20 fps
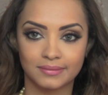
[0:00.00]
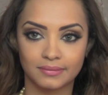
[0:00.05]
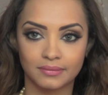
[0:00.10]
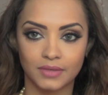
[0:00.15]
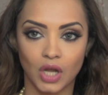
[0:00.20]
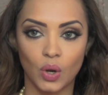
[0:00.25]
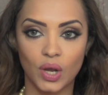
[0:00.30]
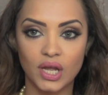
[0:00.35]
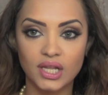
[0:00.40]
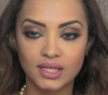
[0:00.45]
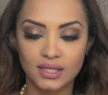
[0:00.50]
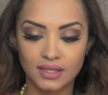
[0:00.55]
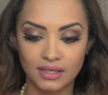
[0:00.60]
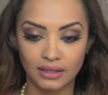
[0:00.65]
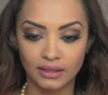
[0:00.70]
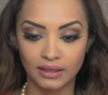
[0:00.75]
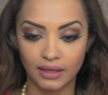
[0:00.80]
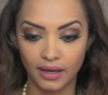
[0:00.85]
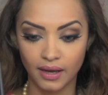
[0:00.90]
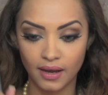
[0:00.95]
Now
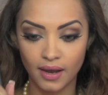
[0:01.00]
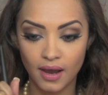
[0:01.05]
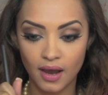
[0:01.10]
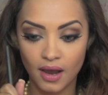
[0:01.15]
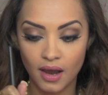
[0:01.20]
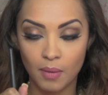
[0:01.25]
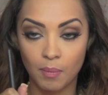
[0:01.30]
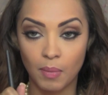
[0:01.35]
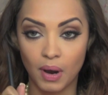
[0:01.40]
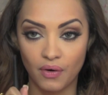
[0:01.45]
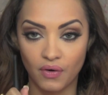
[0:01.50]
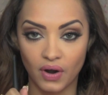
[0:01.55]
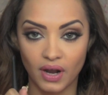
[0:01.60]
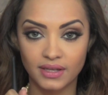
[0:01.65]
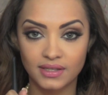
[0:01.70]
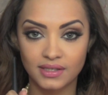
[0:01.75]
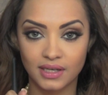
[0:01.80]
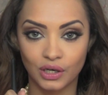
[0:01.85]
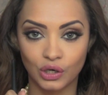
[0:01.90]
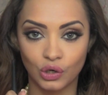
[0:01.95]
instantly, my
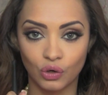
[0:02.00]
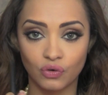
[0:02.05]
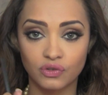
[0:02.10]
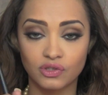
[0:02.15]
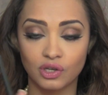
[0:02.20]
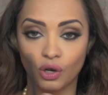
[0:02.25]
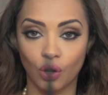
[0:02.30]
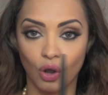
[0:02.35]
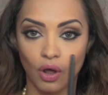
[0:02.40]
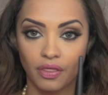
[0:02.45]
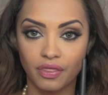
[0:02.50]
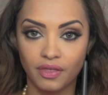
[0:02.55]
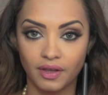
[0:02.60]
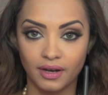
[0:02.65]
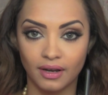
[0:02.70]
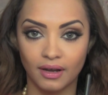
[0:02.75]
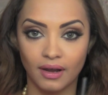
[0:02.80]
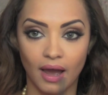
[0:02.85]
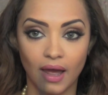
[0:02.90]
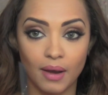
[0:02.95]
right side looks a lot
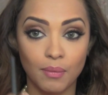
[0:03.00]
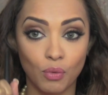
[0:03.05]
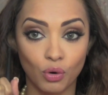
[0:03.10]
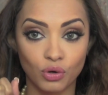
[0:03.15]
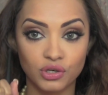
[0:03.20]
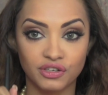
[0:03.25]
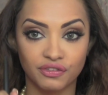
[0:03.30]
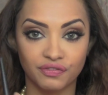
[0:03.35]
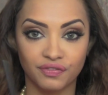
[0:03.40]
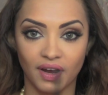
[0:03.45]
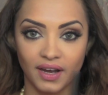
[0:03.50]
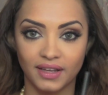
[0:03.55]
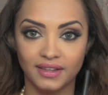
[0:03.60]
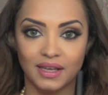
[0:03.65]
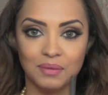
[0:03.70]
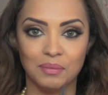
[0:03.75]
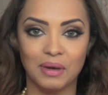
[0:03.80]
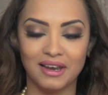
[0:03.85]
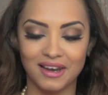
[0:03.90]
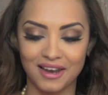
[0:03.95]
thinner and more defined
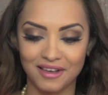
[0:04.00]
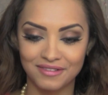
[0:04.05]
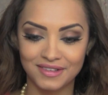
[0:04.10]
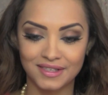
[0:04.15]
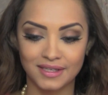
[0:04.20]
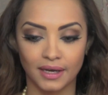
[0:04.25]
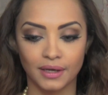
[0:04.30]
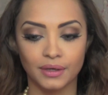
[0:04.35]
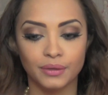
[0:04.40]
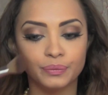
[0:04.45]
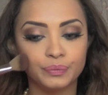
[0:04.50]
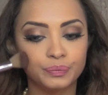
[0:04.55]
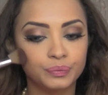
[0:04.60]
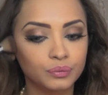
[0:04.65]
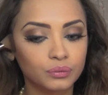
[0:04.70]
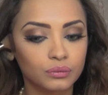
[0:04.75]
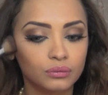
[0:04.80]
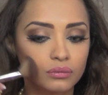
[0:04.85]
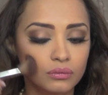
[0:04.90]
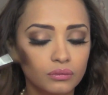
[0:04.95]
than my left side.
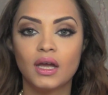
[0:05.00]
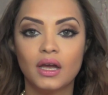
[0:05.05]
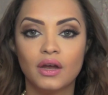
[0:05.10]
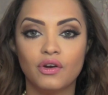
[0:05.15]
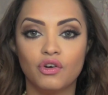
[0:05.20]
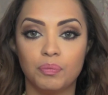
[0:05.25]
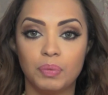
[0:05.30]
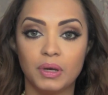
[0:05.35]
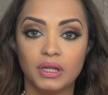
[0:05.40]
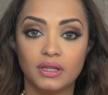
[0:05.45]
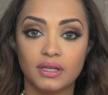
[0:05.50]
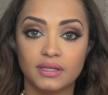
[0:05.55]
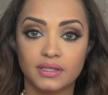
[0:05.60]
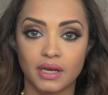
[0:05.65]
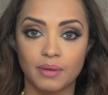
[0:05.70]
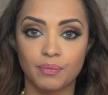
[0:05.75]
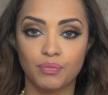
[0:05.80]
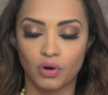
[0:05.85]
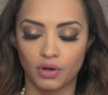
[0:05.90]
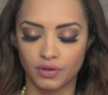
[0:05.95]
Repeat the
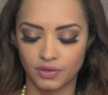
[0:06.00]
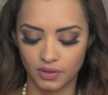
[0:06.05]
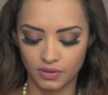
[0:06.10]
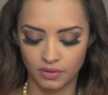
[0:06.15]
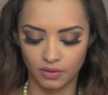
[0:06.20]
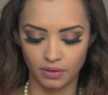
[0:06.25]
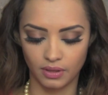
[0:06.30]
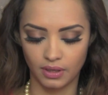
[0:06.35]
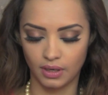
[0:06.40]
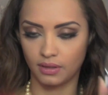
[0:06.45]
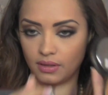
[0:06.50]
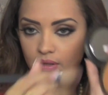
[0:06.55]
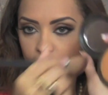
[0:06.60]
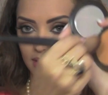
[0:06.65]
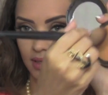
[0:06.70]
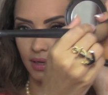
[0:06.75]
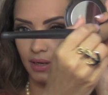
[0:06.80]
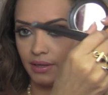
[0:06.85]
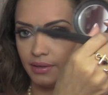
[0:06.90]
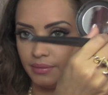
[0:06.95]
same process on the other
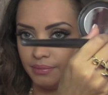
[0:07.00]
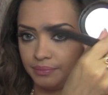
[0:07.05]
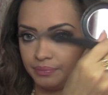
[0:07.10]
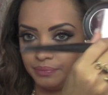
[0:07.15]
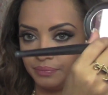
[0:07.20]
side.